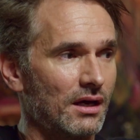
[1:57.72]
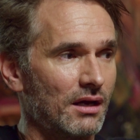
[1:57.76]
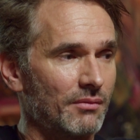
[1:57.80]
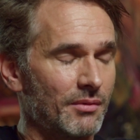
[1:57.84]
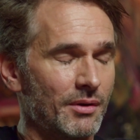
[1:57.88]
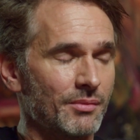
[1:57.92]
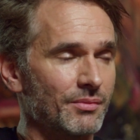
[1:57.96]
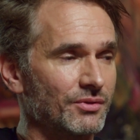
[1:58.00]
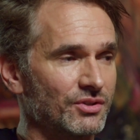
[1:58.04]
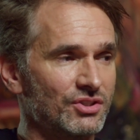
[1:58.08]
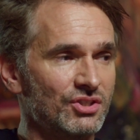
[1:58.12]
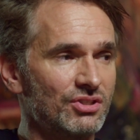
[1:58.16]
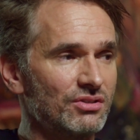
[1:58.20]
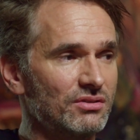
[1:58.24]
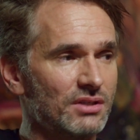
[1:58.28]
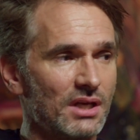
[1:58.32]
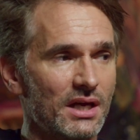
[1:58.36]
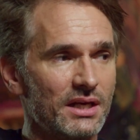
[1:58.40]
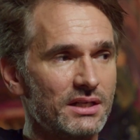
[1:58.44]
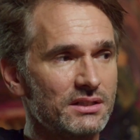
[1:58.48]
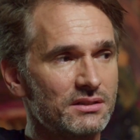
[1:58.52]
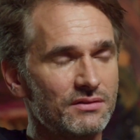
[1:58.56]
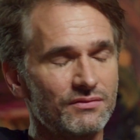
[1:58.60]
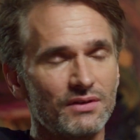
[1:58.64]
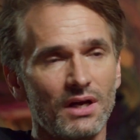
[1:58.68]
I remember two
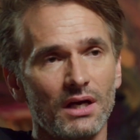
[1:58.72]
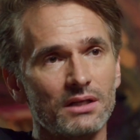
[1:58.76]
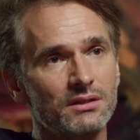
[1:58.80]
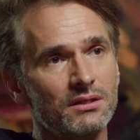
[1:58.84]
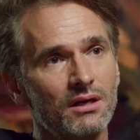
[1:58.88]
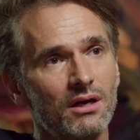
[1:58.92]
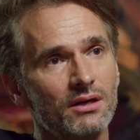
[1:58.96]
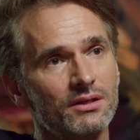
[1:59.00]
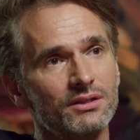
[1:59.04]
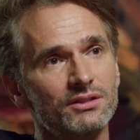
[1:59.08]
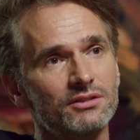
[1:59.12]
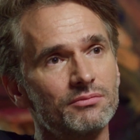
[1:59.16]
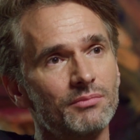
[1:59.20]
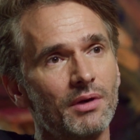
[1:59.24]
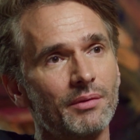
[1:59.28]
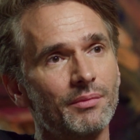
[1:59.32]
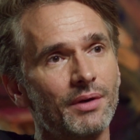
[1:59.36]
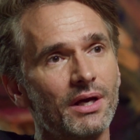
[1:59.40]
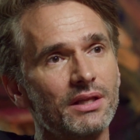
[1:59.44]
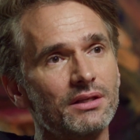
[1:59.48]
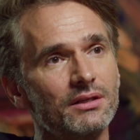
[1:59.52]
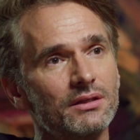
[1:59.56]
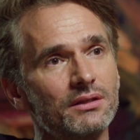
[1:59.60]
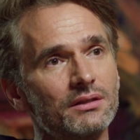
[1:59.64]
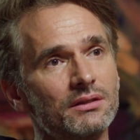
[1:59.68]
days of not talking to my
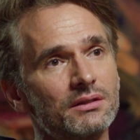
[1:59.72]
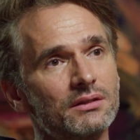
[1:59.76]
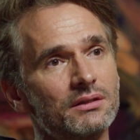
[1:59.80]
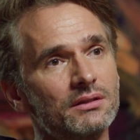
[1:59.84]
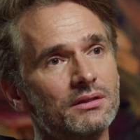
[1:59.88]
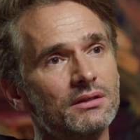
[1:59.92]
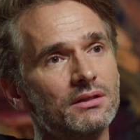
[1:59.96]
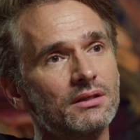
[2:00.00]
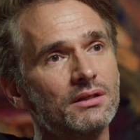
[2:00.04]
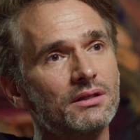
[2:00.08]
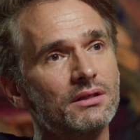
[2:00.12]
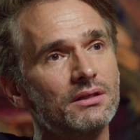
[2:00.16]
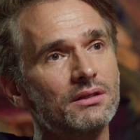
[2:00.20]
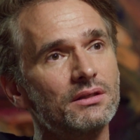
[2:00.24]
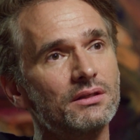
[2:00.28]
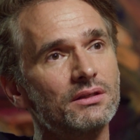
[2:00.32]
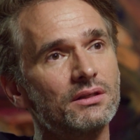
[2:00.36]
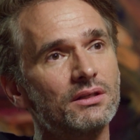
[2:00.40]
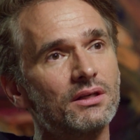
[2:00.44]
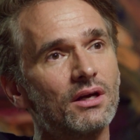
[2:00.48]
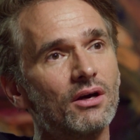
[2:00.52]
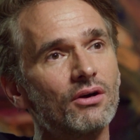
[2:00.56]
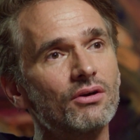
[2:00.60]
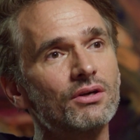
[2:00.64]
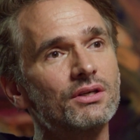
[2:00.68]
mother,
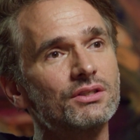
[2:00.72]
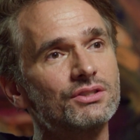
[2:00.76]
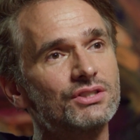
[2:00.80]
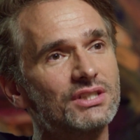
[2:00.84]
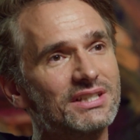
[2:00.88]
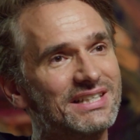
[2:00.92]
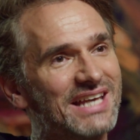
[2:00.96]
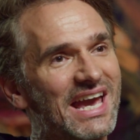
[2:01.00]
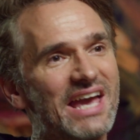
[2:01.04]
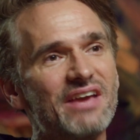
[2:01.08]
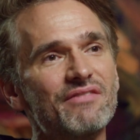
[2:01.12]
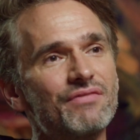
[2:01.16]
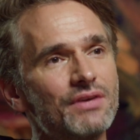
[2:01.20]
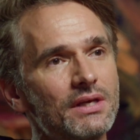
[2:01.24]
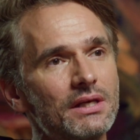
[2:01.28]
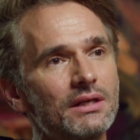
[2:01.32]
you know, because she gave